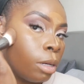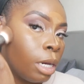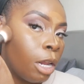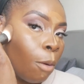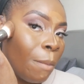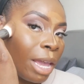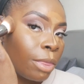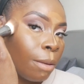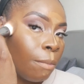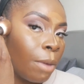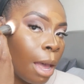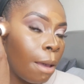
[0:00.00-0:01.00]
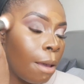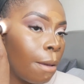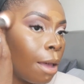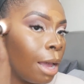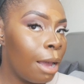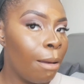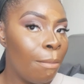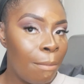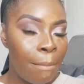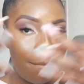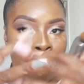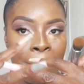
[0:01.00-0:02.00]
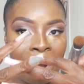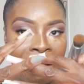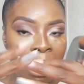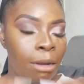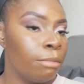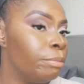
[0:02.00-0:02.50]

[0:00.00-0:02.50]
and I'll make them marry,